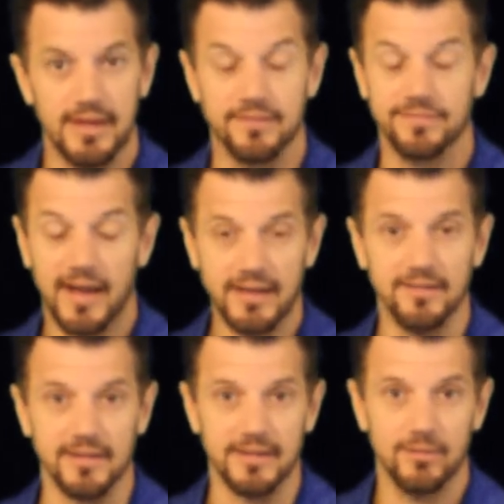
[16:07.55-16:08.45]
And
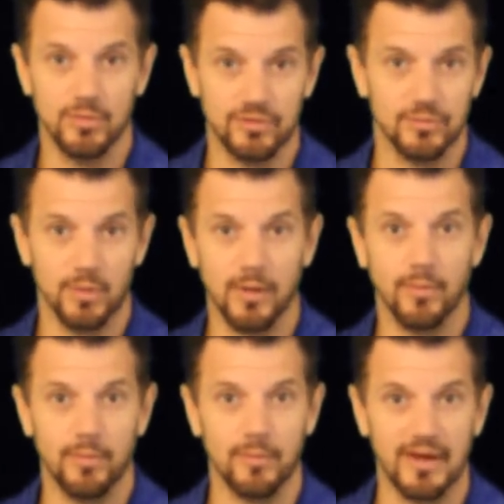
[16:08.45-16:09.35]
finally, which is
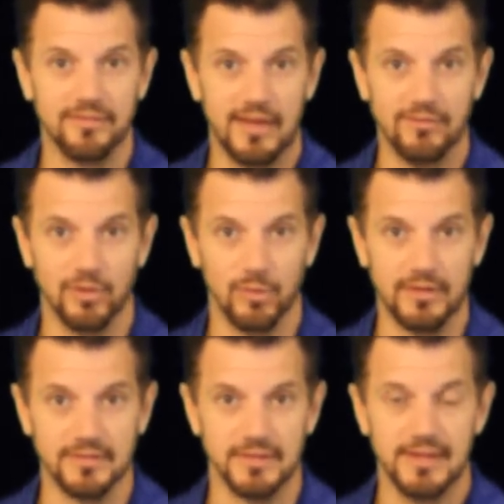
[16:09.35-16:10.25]
probably my favorite
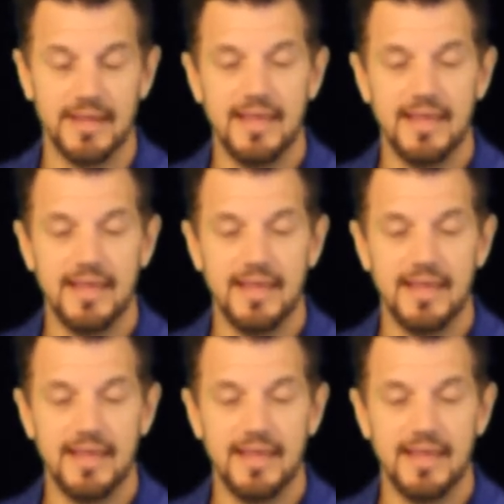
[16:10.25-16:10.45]
reason,